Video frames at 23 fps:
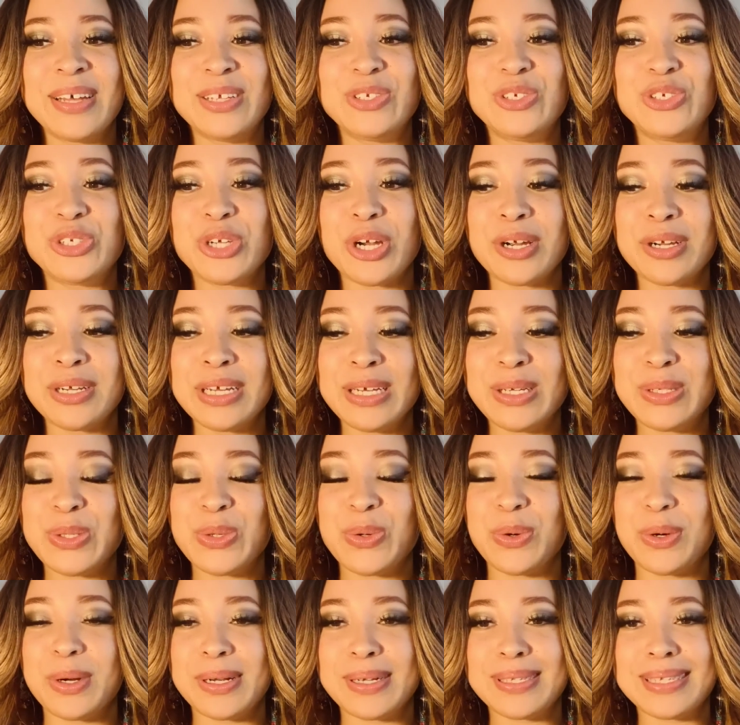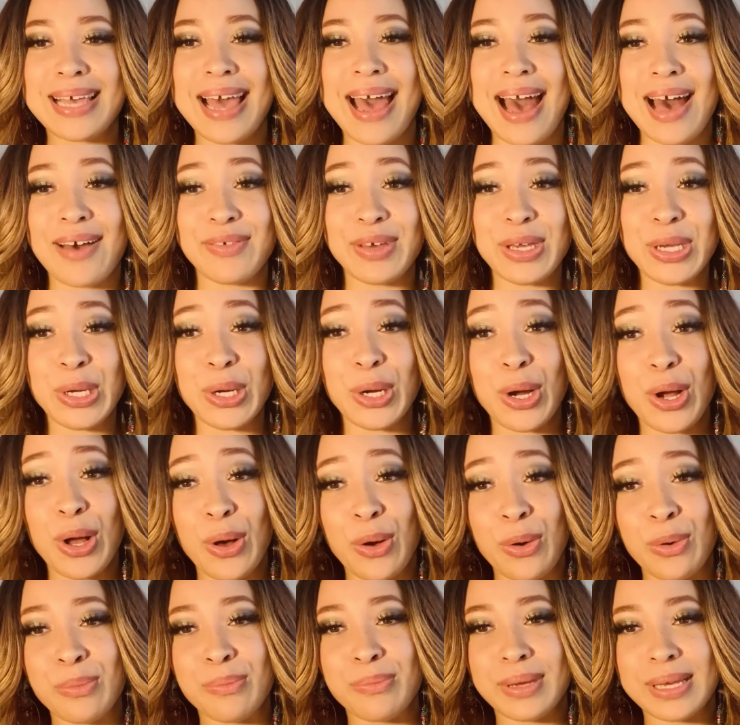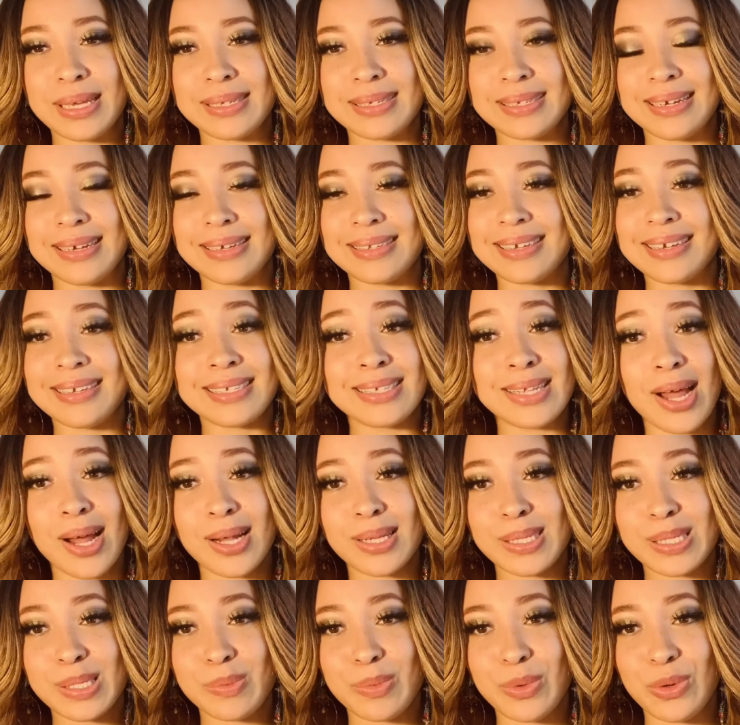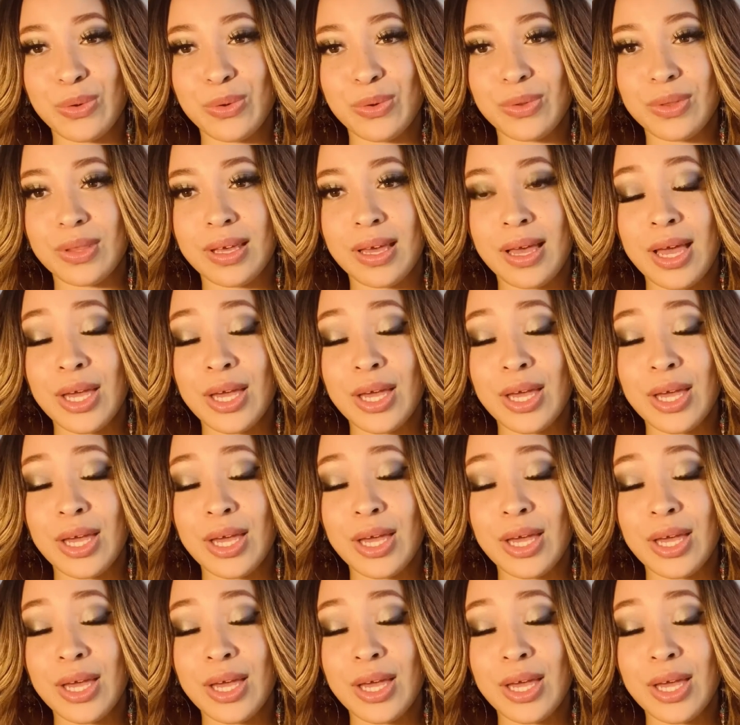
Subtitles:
journey towards having your own business is not smooth.